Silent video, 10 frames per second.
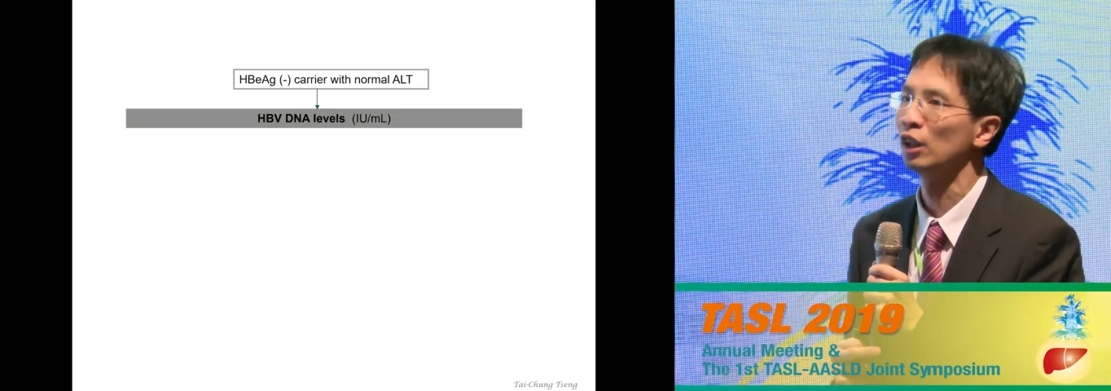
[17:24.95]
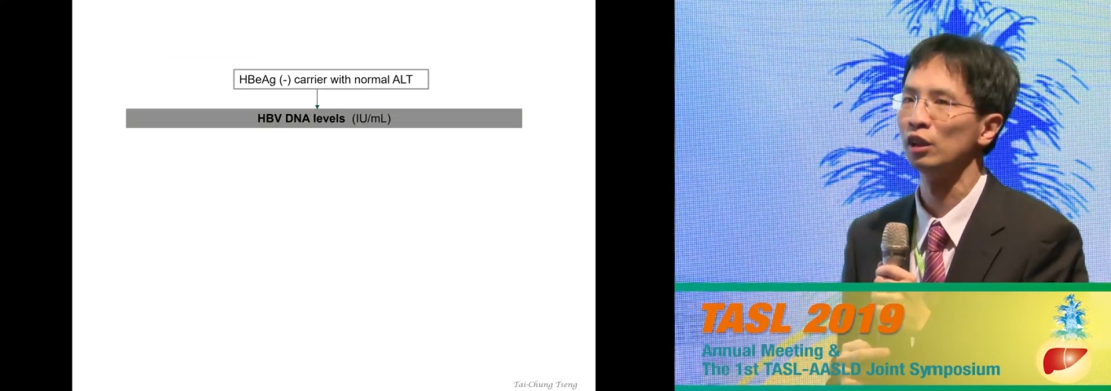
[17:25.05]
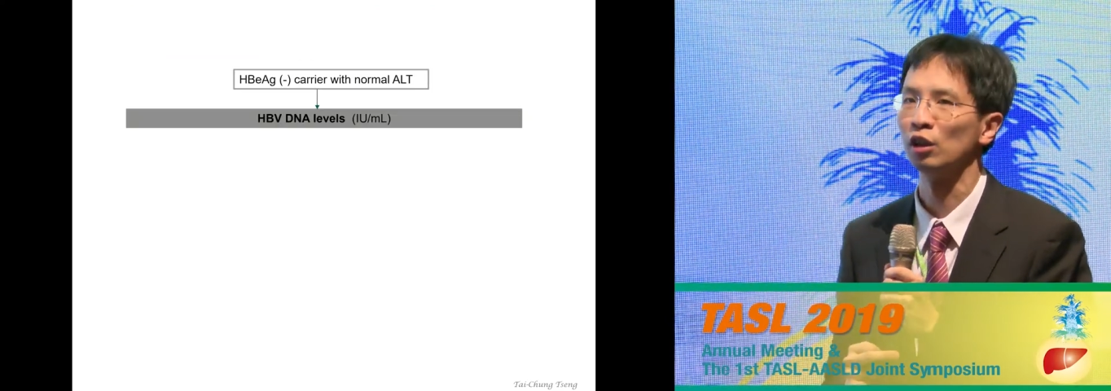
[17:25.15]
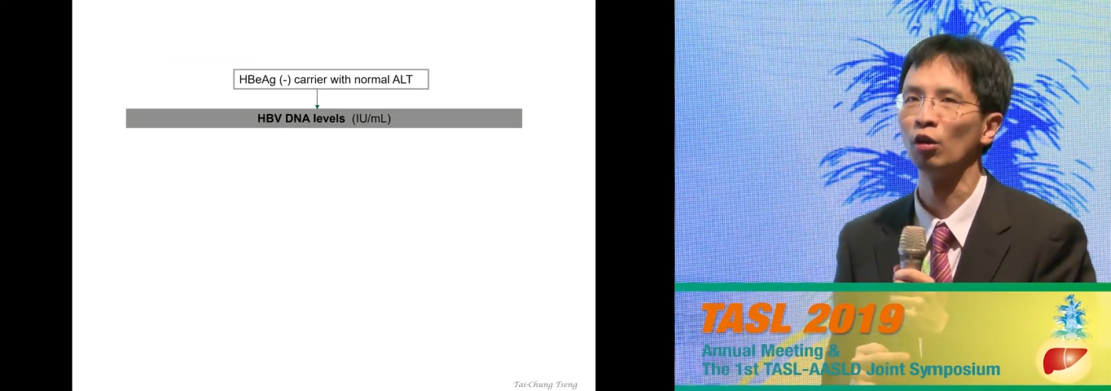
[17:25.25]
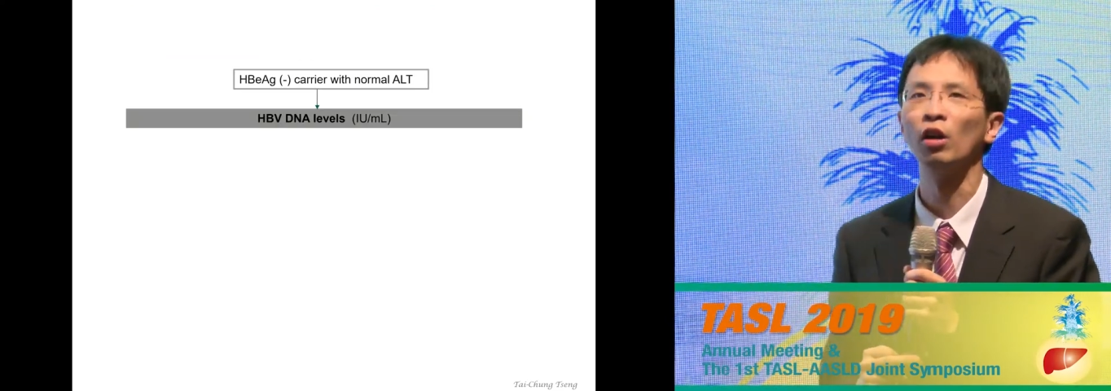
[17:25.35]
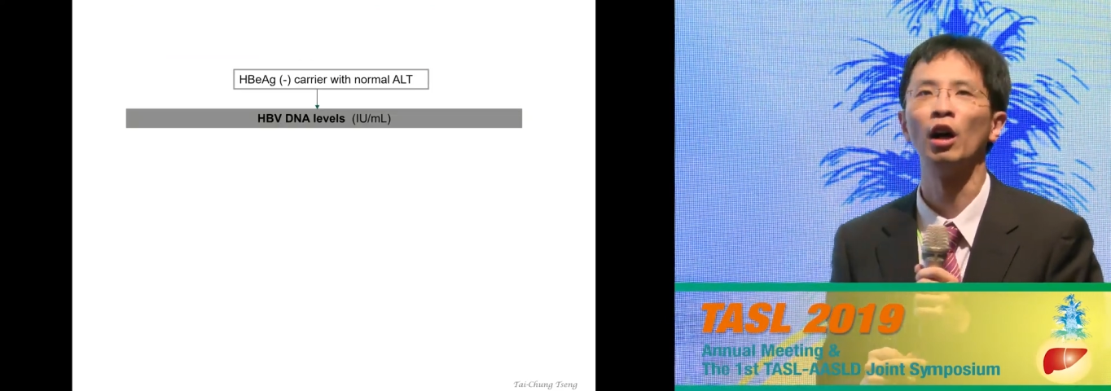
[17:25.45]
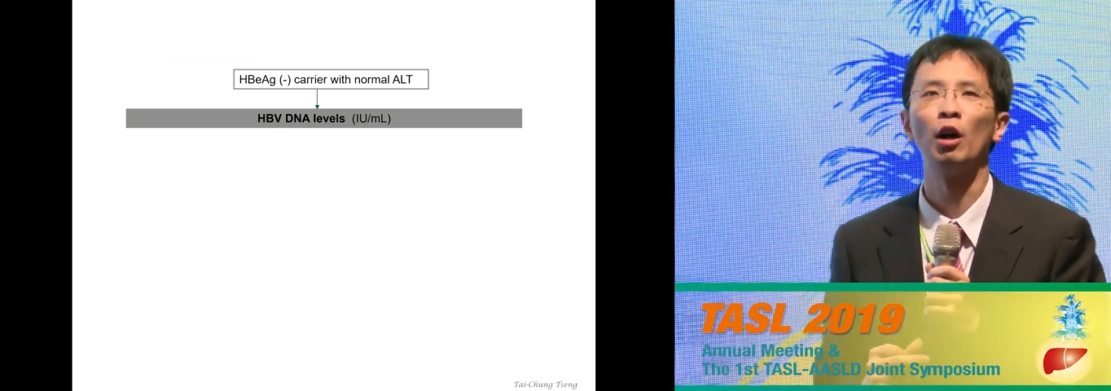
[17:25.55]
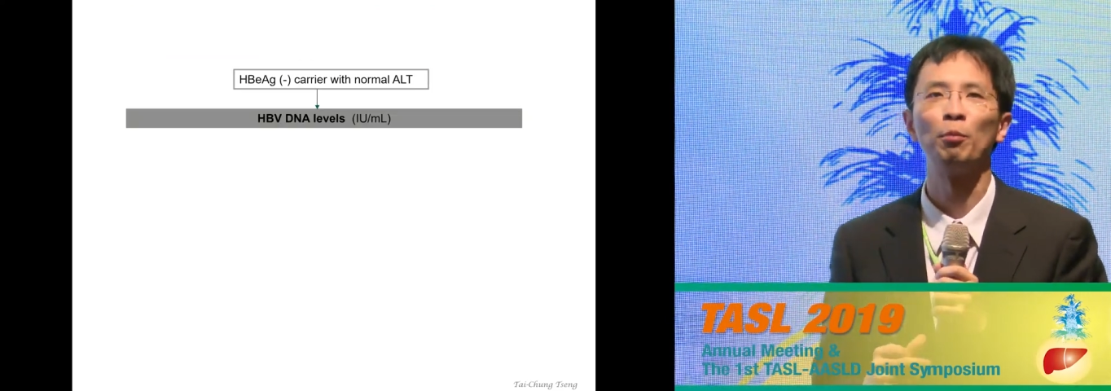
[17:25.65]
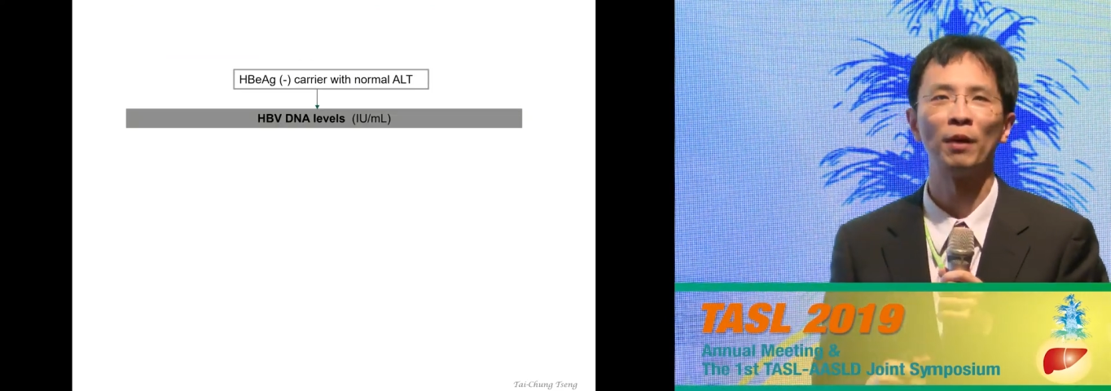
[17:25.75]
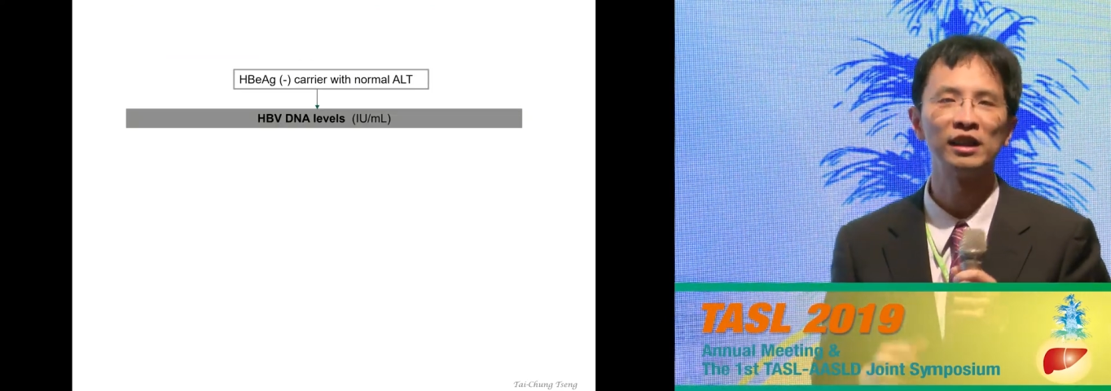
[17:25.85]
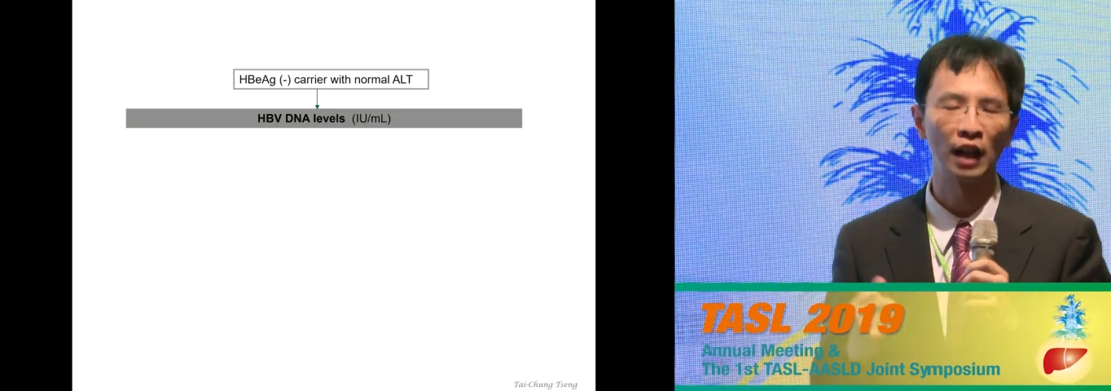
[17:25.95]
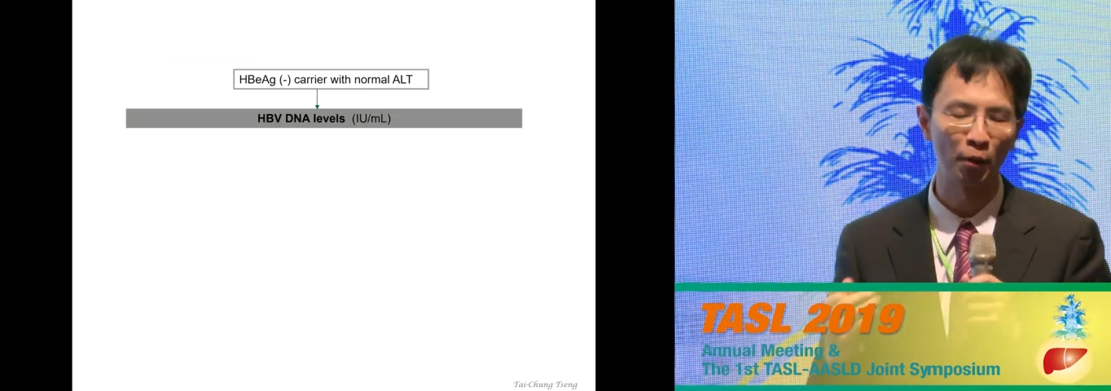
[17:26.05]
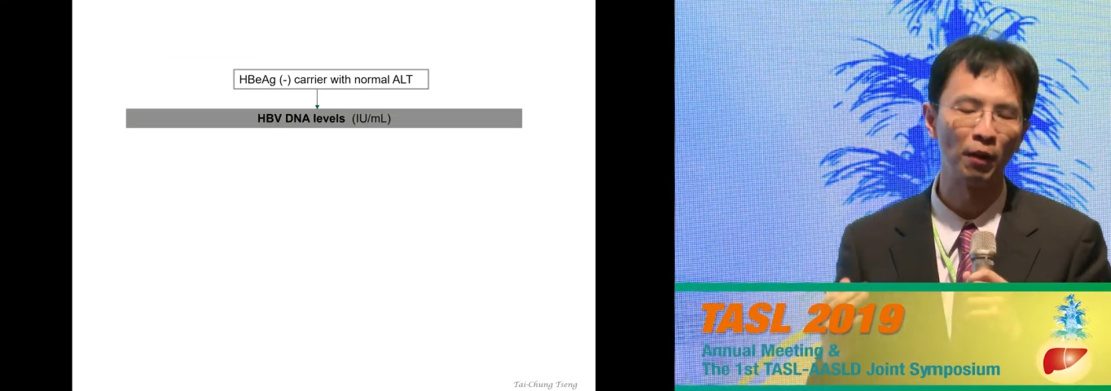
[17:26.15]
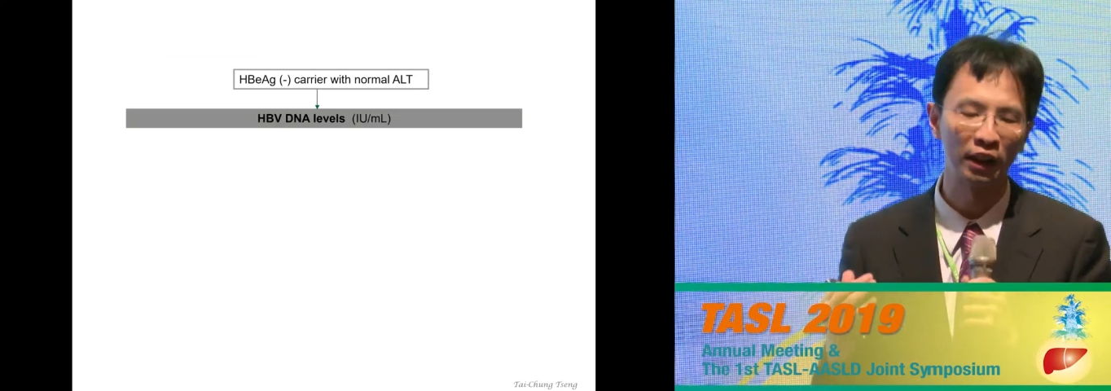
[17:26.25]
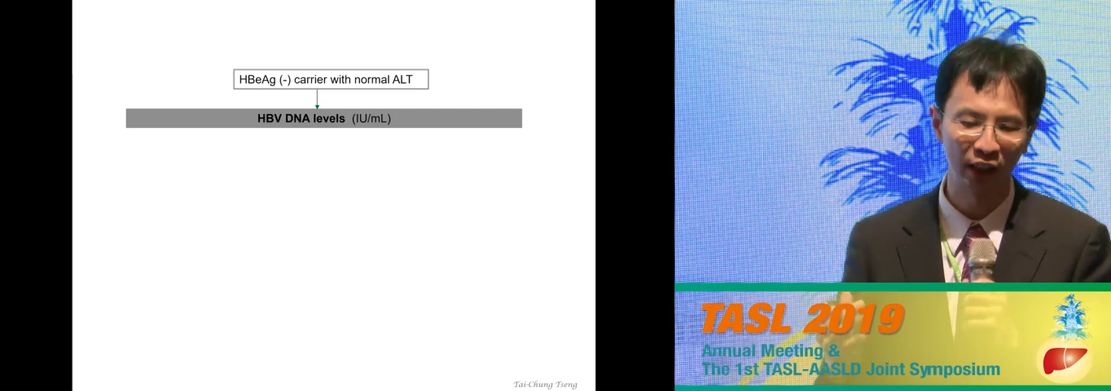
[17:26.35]
So, based
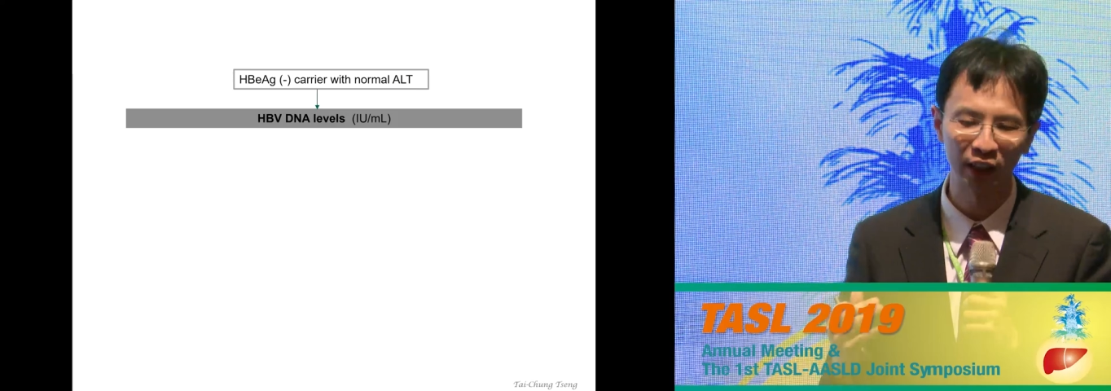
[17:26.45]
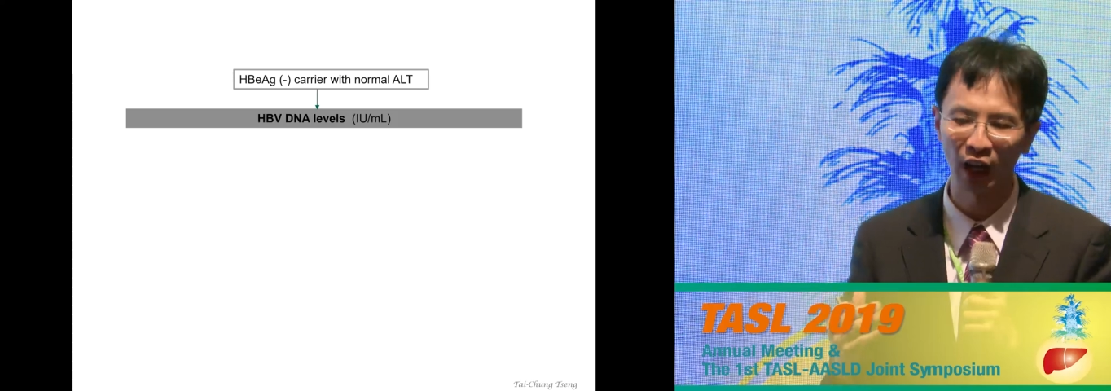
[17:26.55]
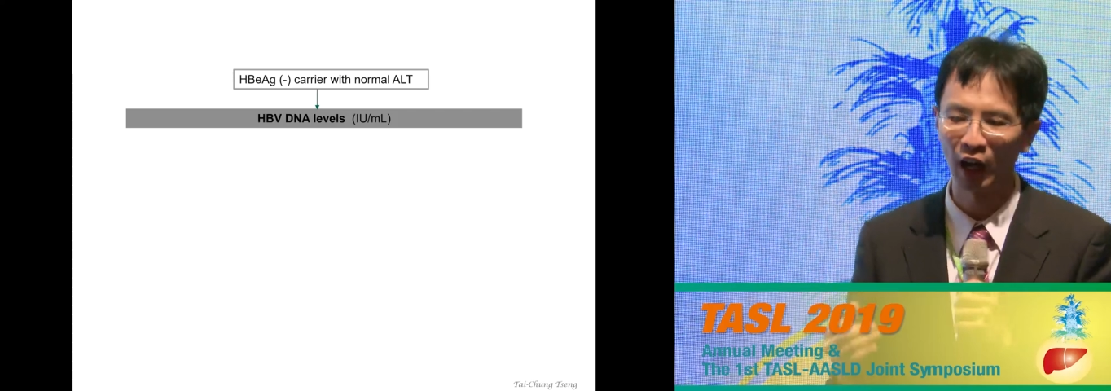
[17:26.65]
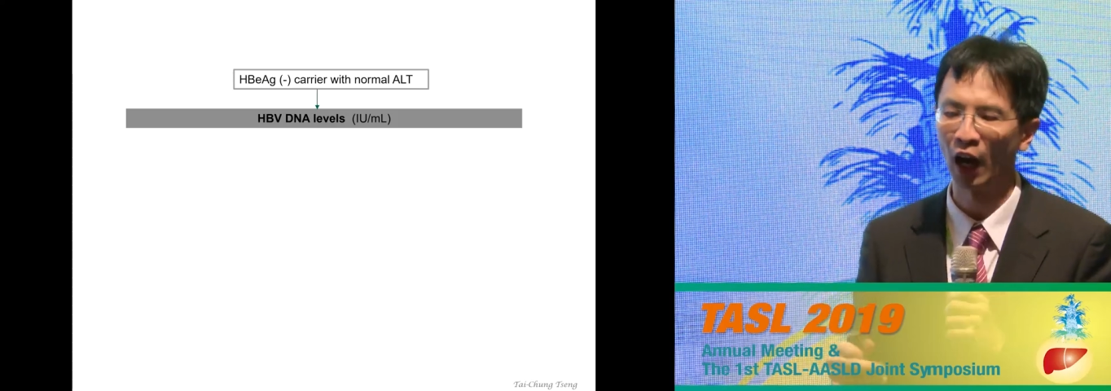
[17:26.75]
on my data,